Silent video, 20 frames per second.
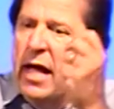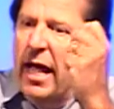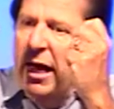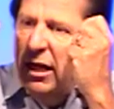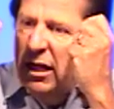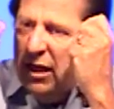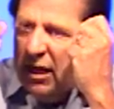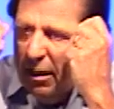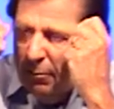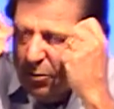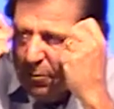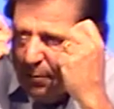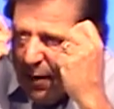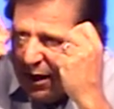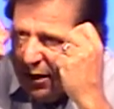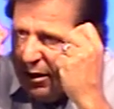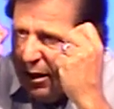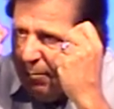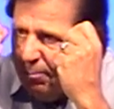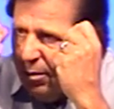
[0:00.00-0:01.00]
and he comes
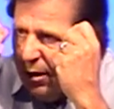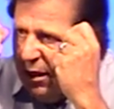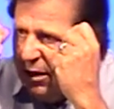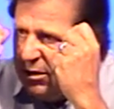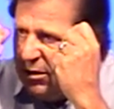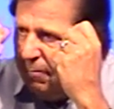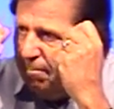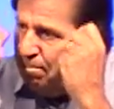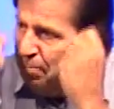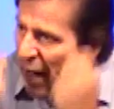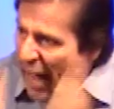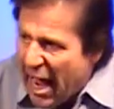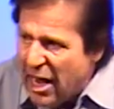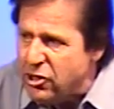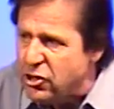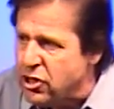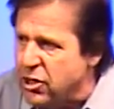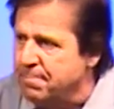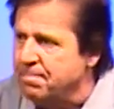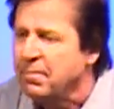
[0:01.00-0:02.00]
back to that place of
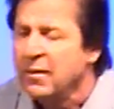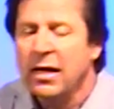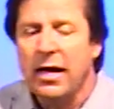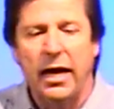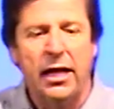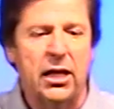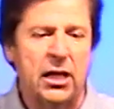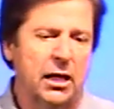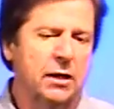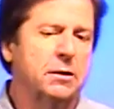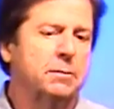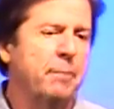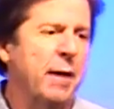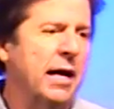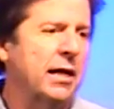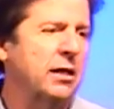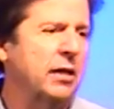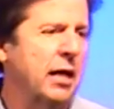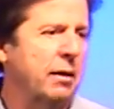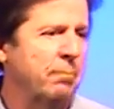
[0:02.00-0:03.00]
passion and he comes
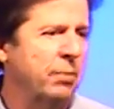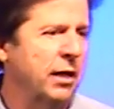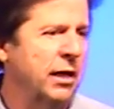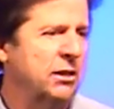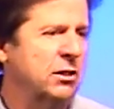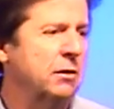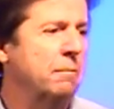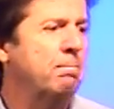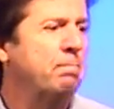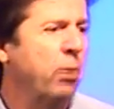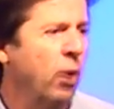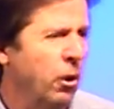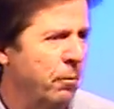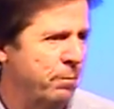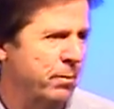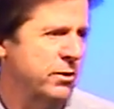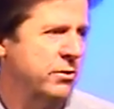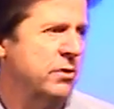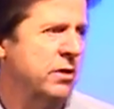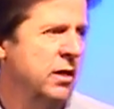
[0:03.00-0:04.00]
back to that place of
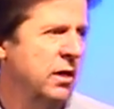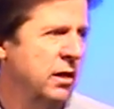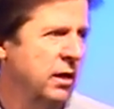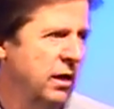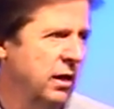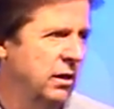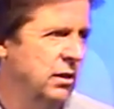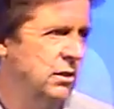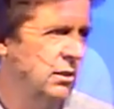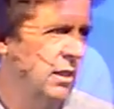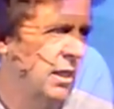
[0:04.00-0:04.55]
purpose in his